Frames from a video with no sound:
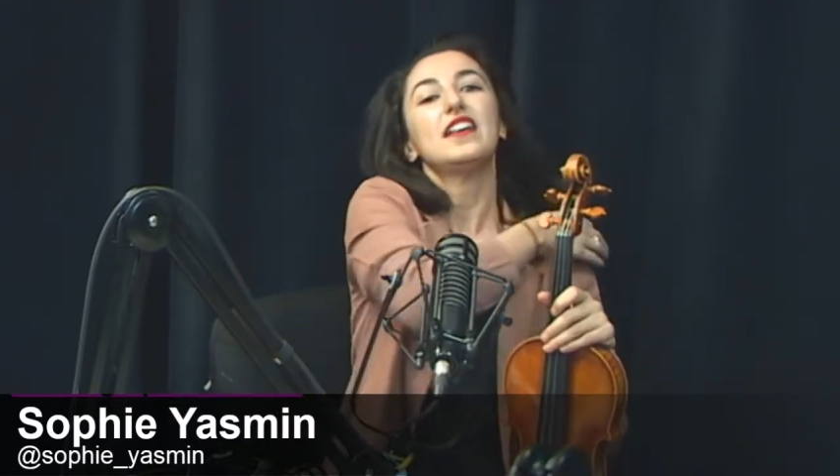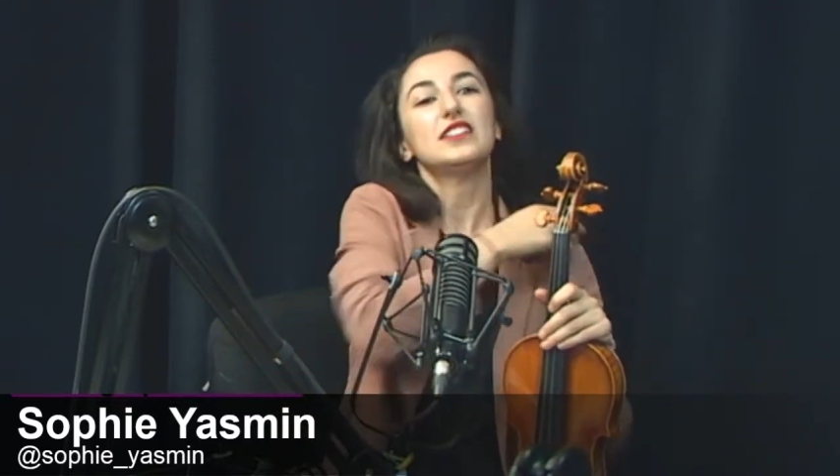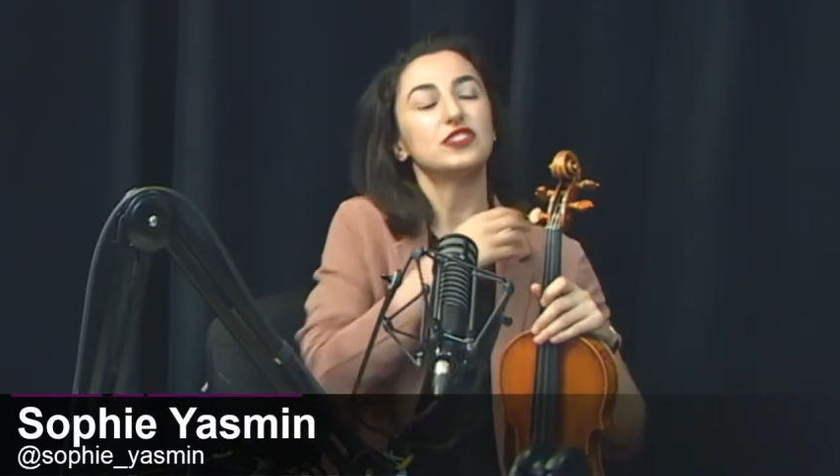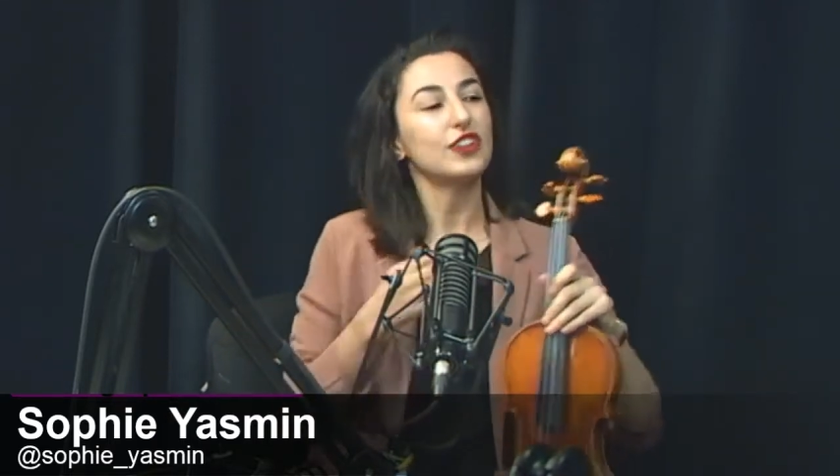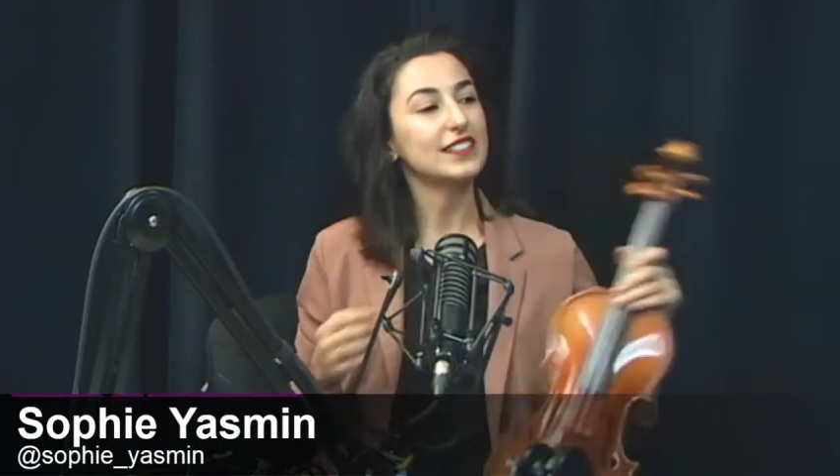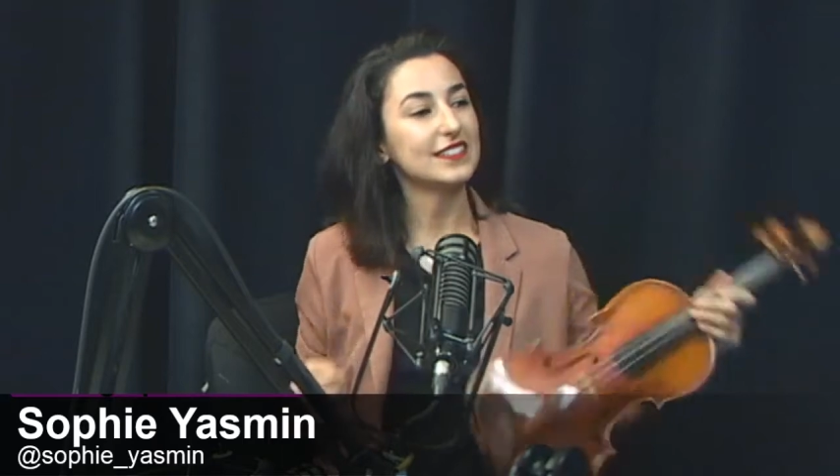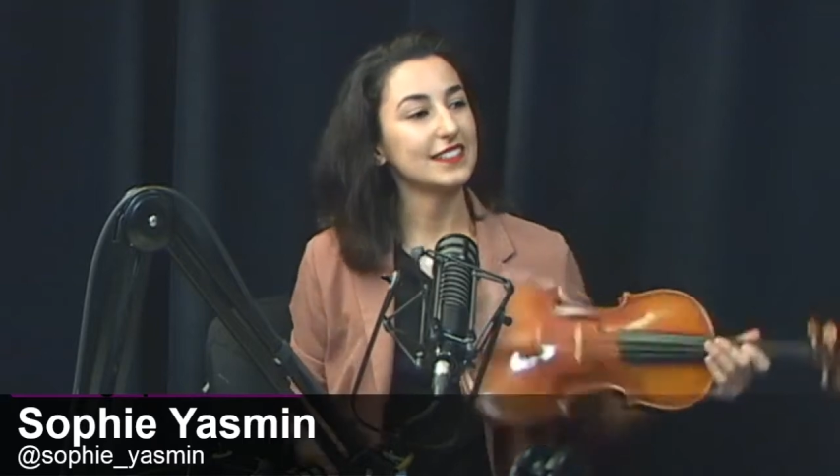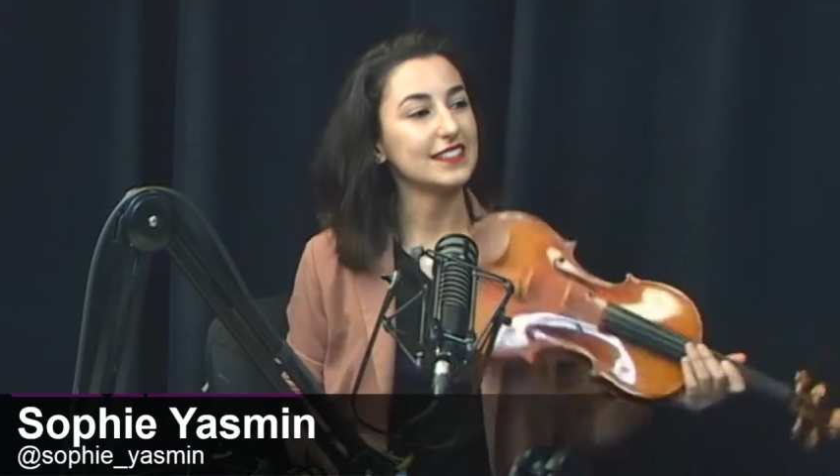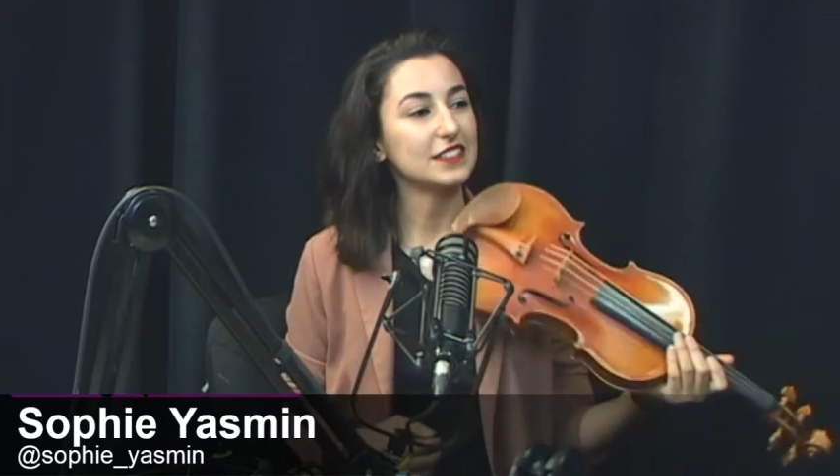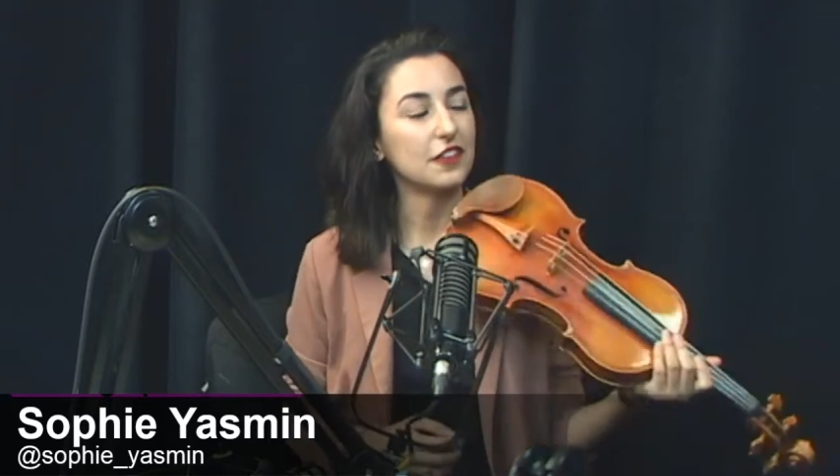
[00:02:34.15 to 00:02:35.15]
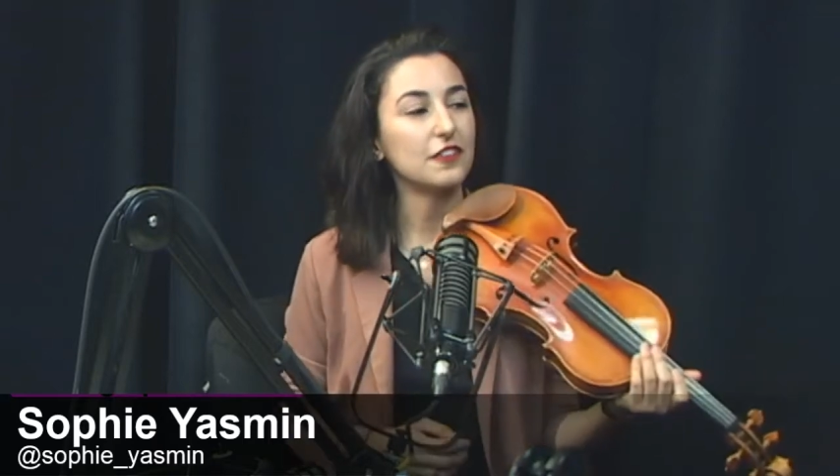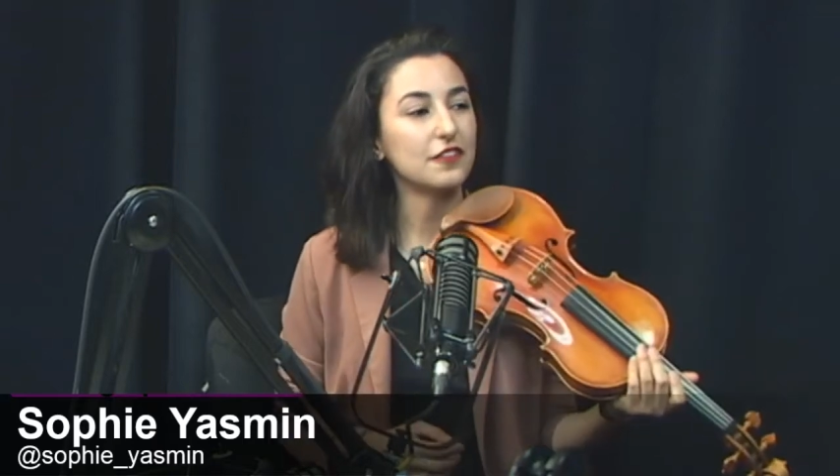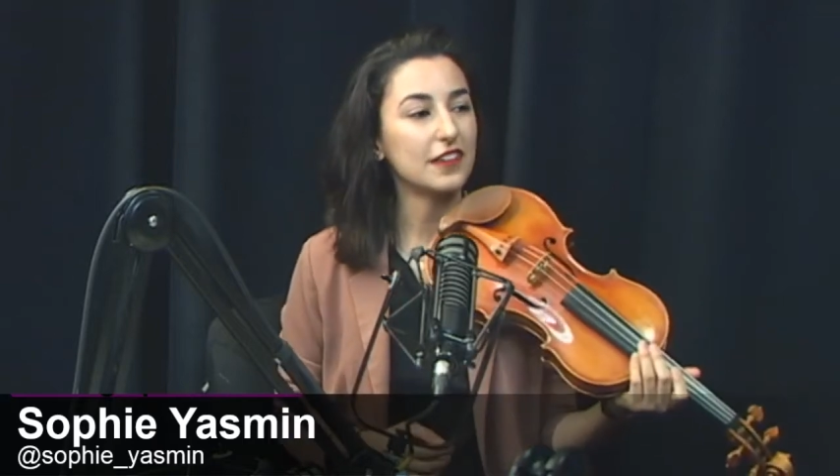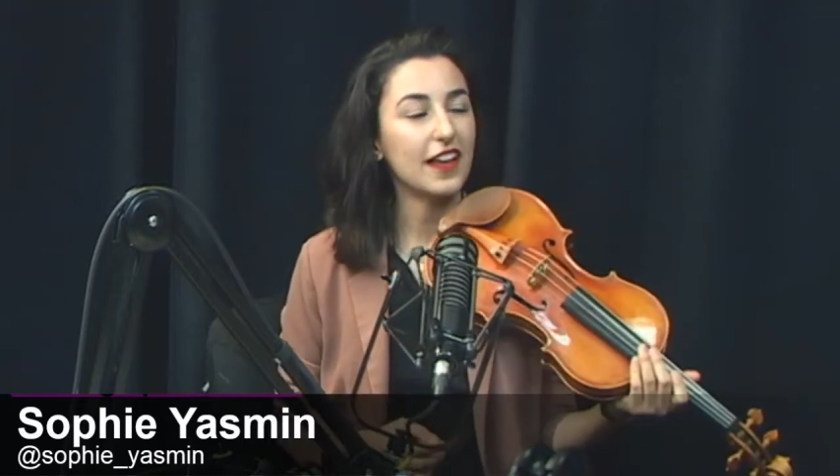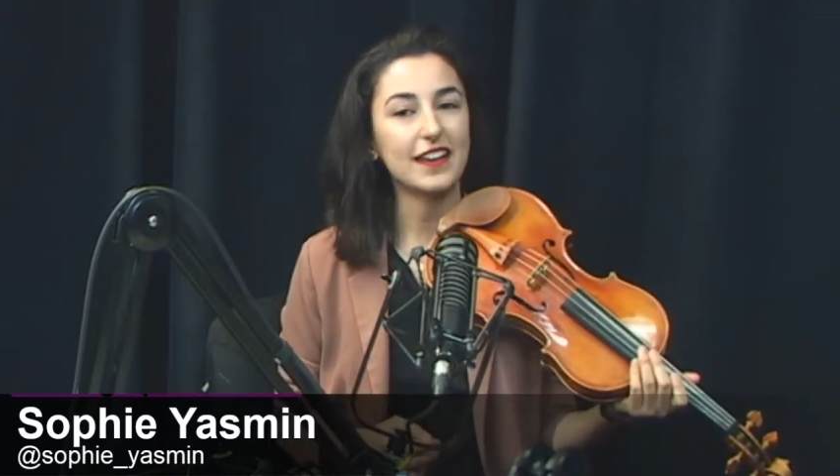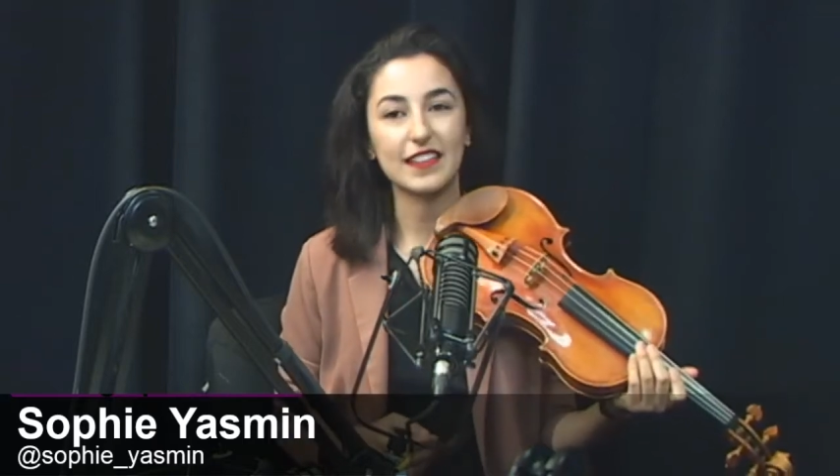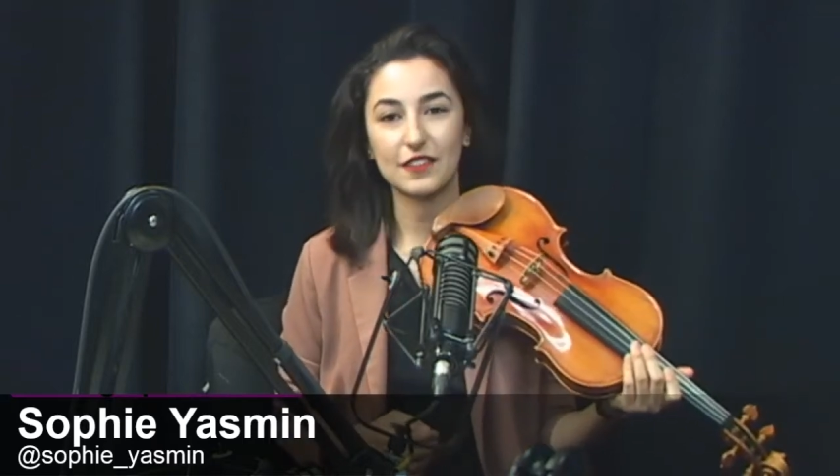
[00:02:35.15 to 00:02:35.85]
stresses of learning